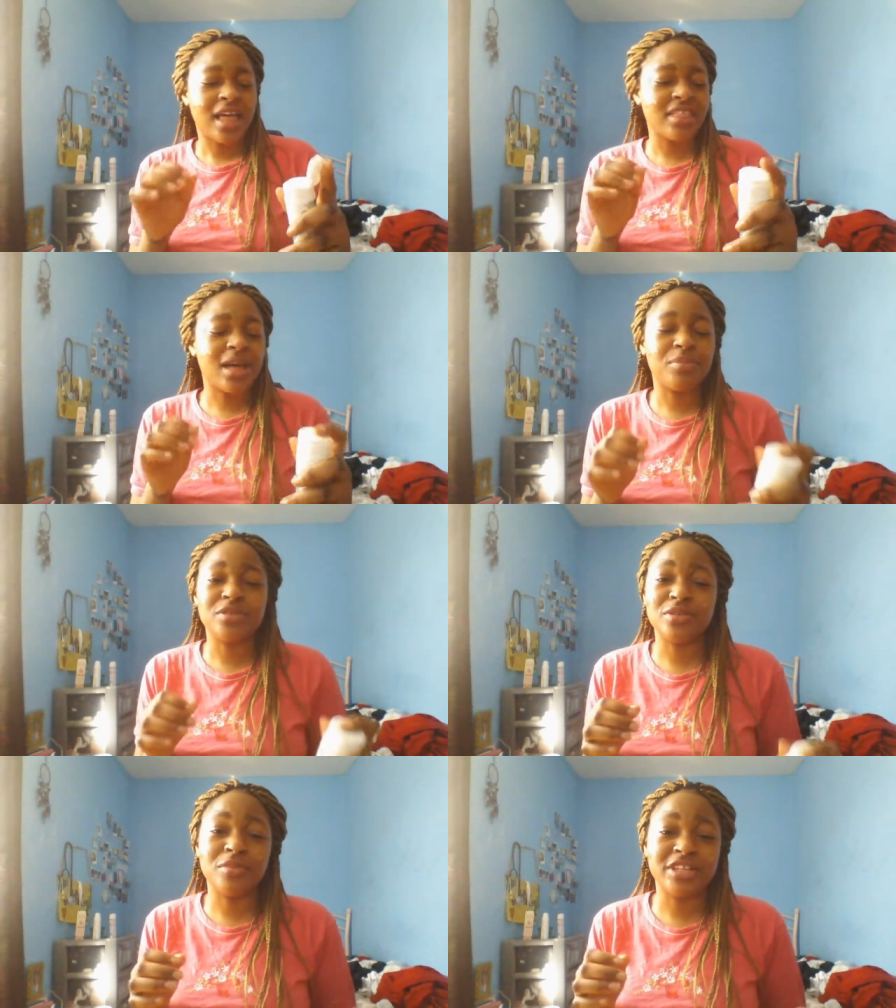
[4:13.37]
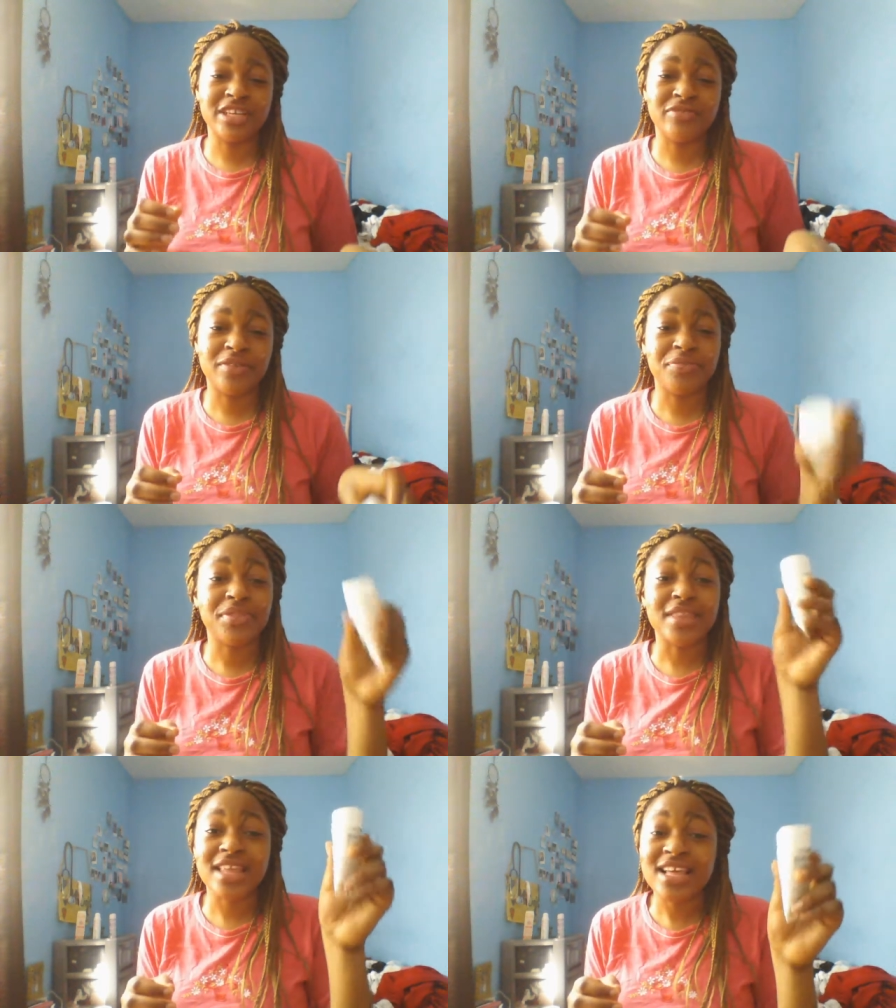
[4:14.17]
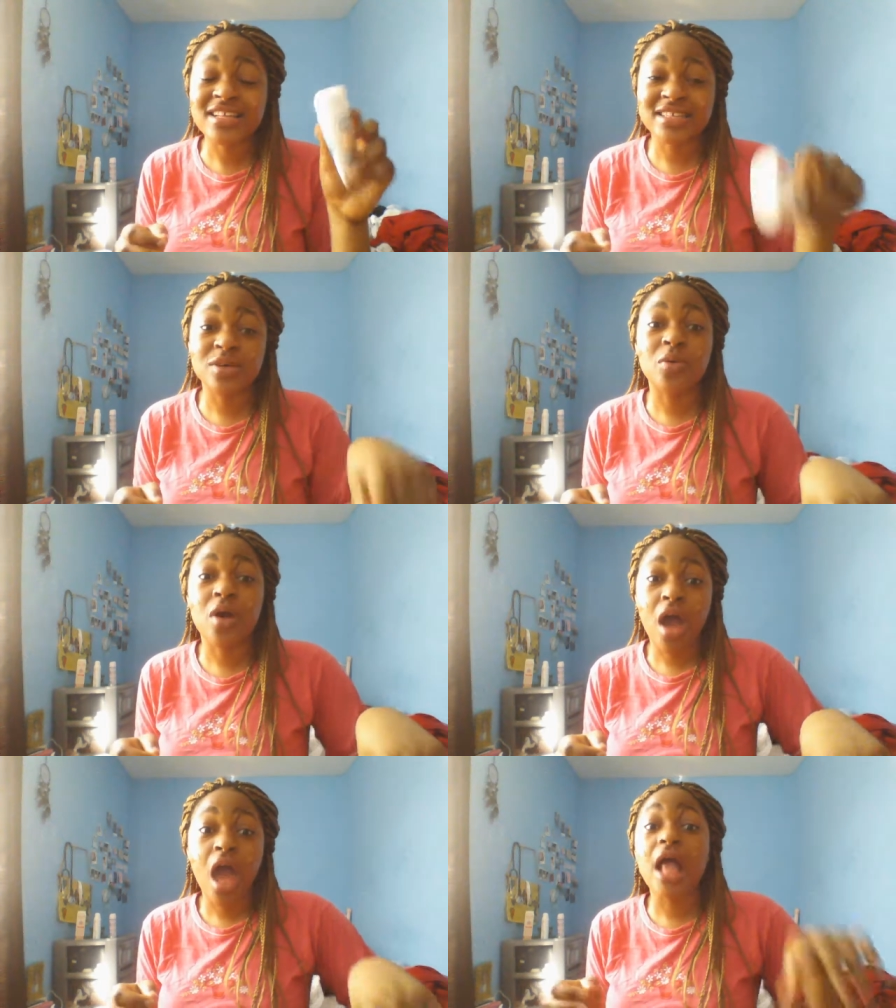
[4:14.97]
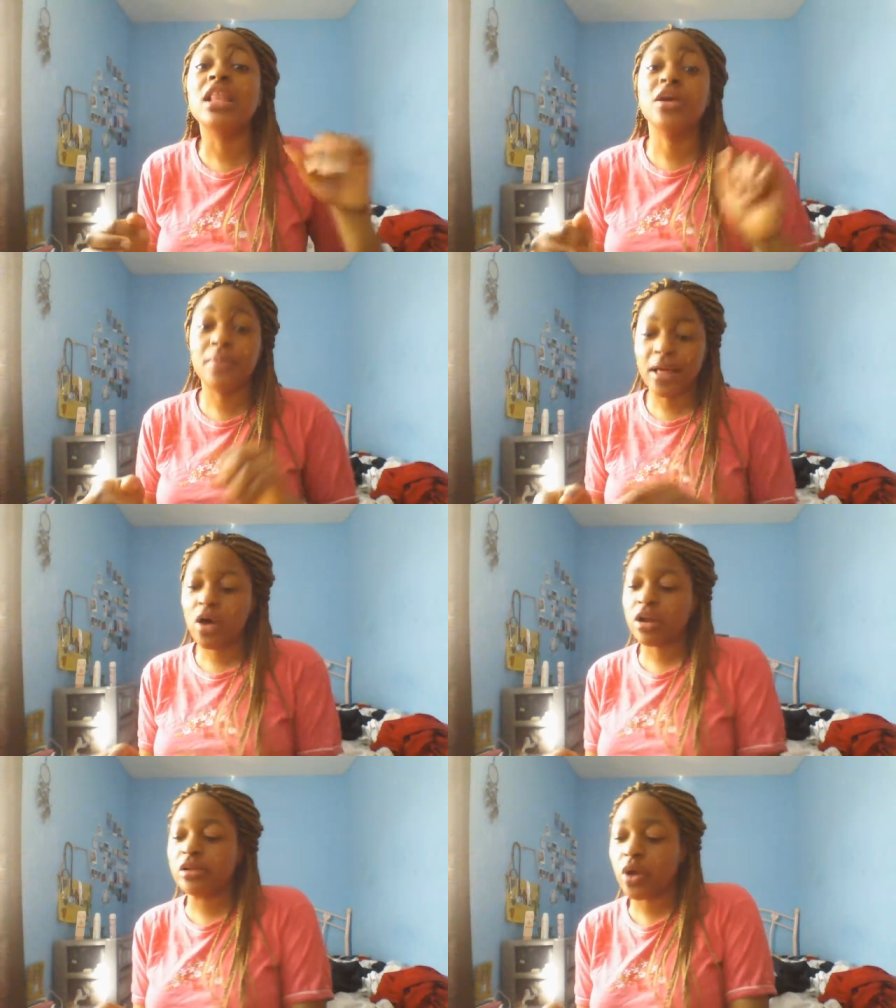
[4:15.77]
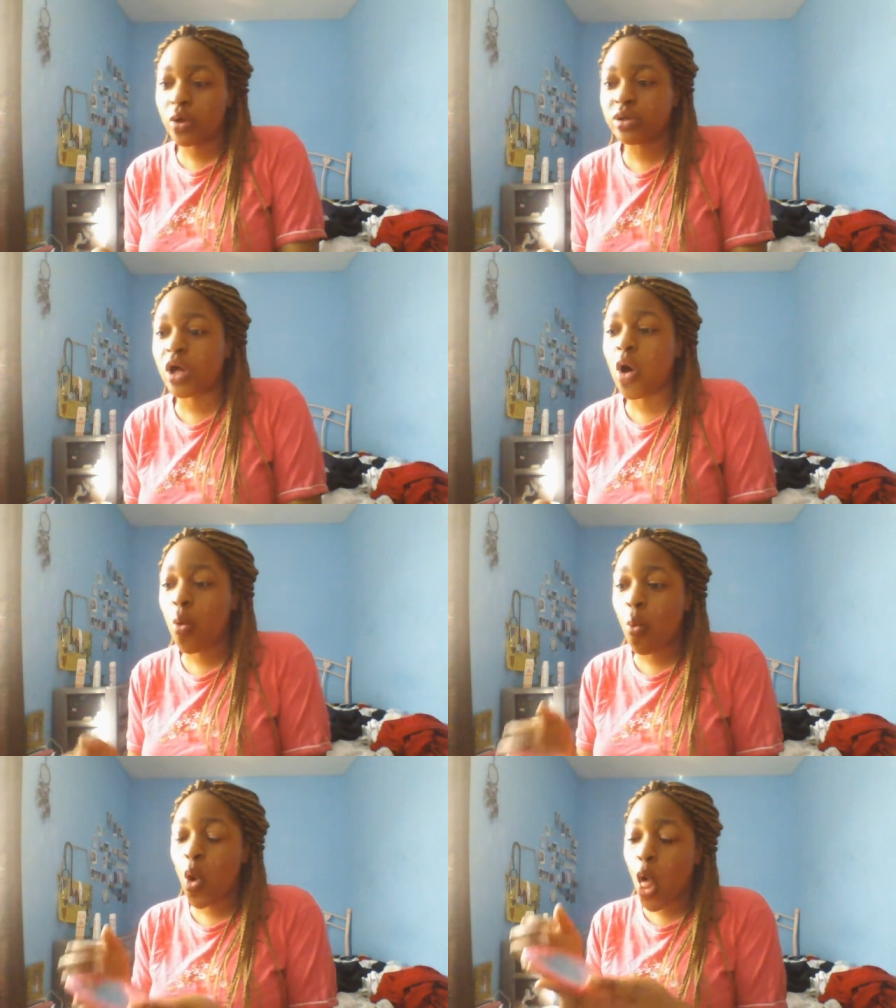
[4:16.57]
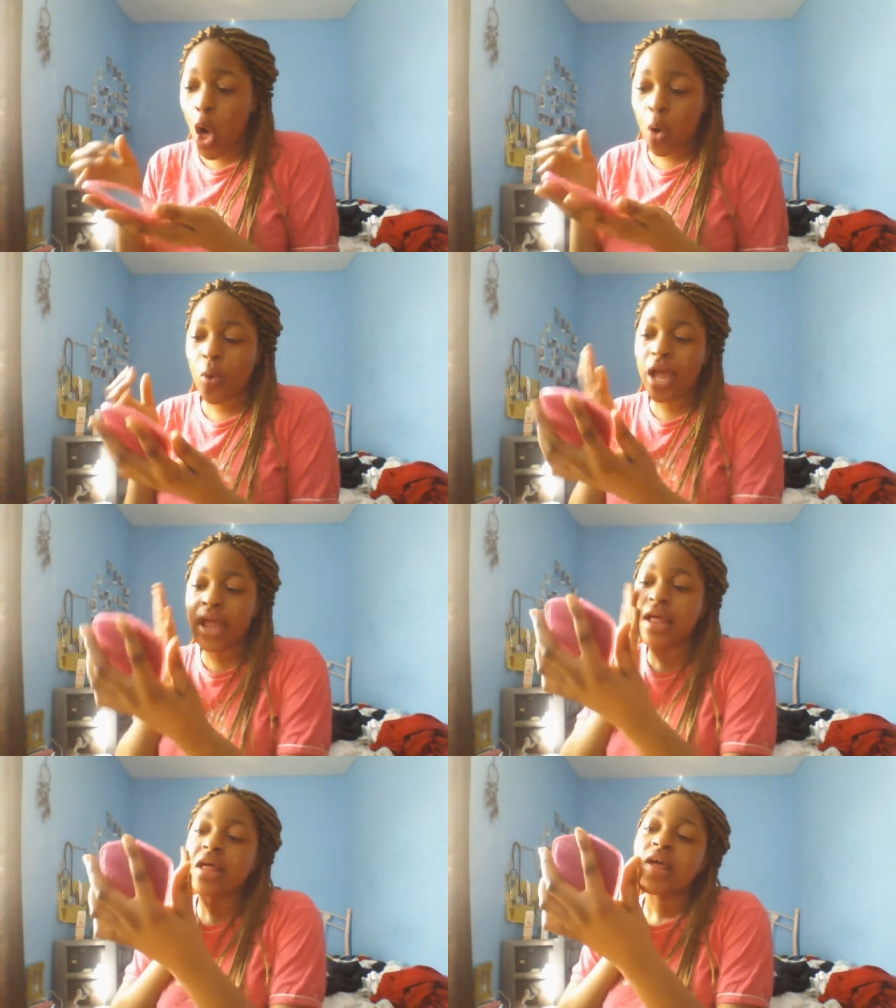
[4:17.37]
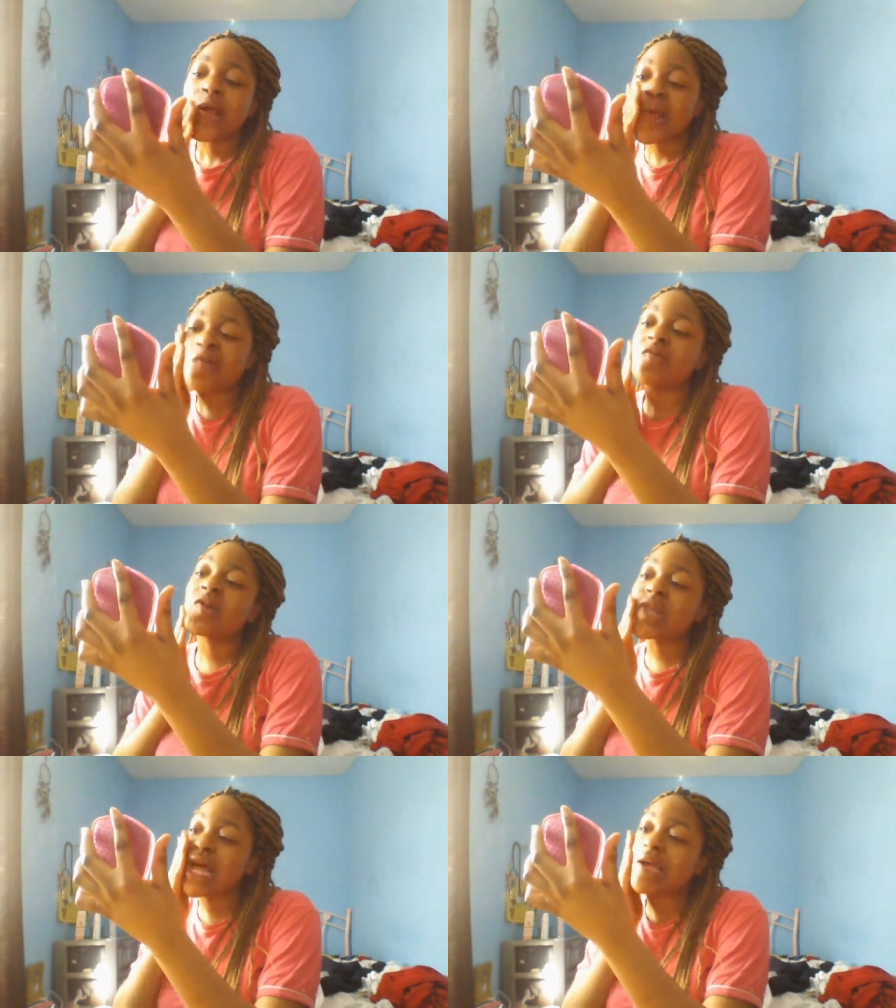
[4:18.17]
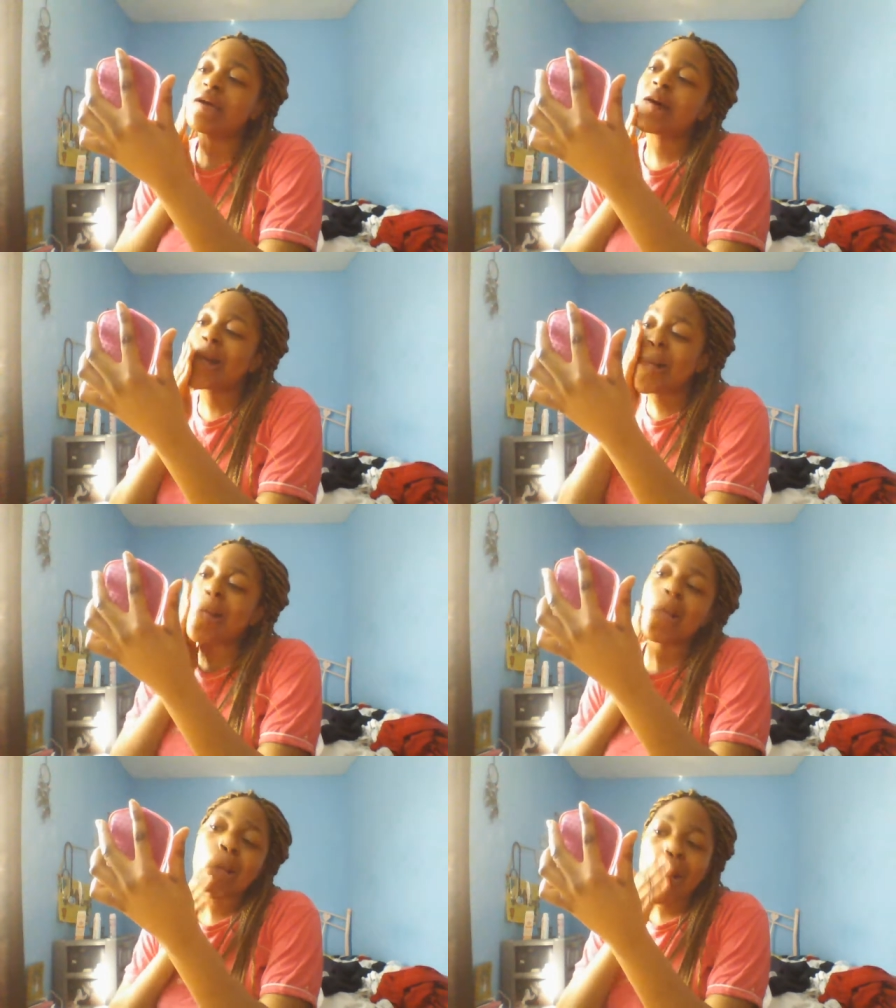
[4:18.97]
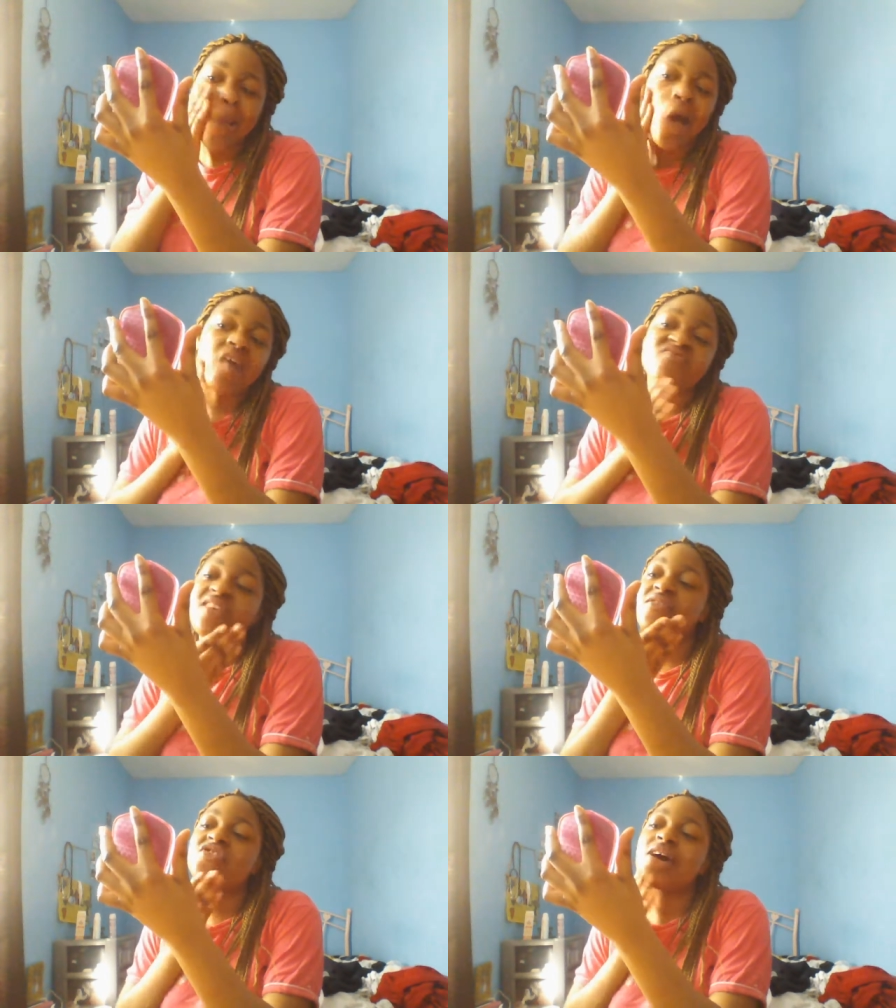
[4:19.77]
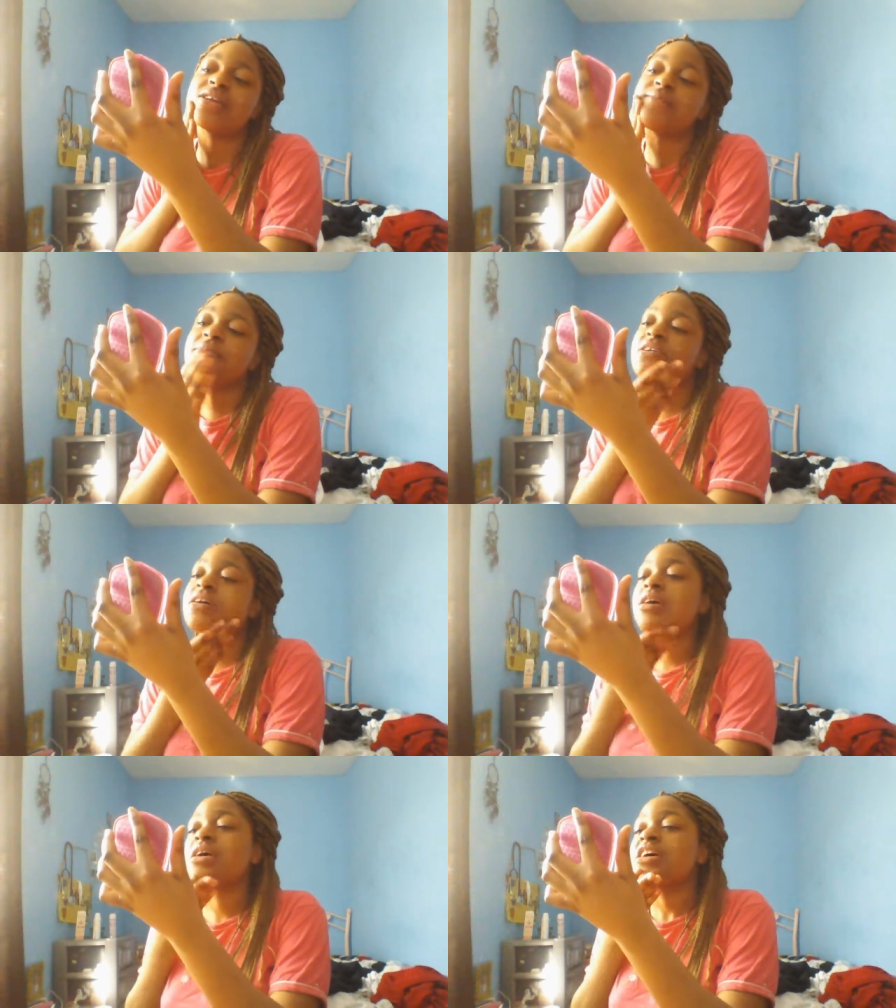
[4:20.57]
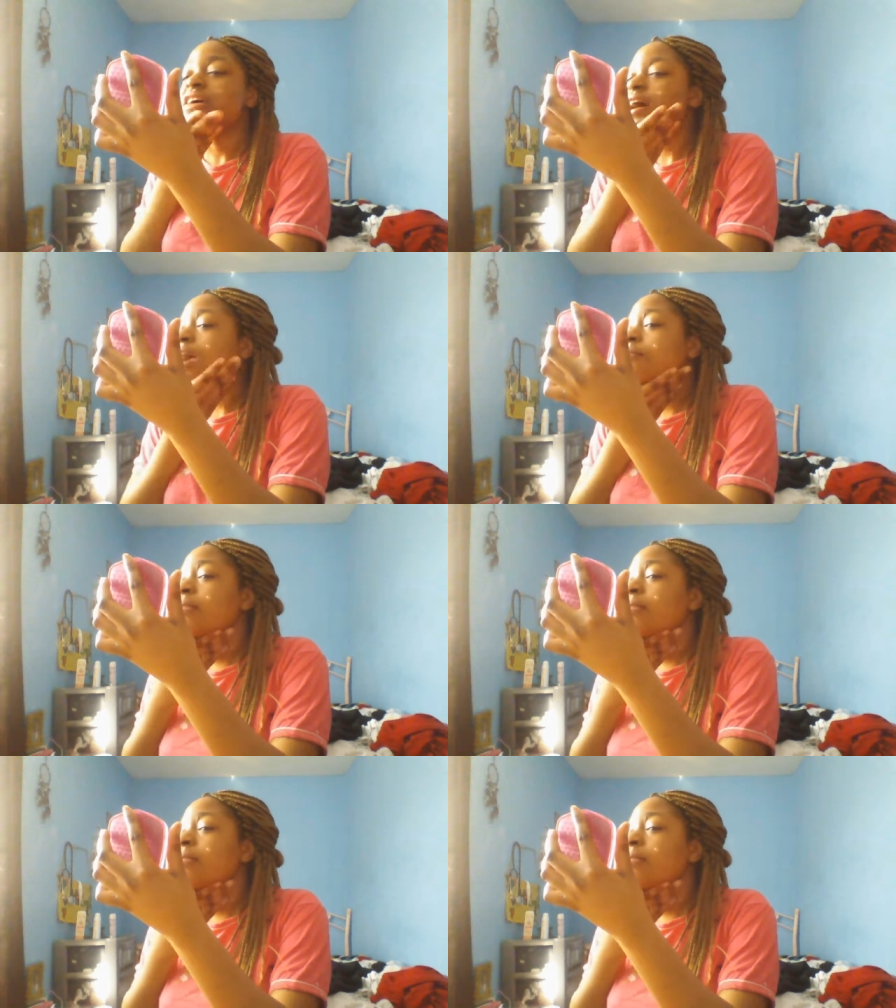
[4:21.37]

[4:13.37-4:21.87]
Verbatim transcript: I think I put too much even this a little bit got it going a long way. It feels like I've never tried it, but I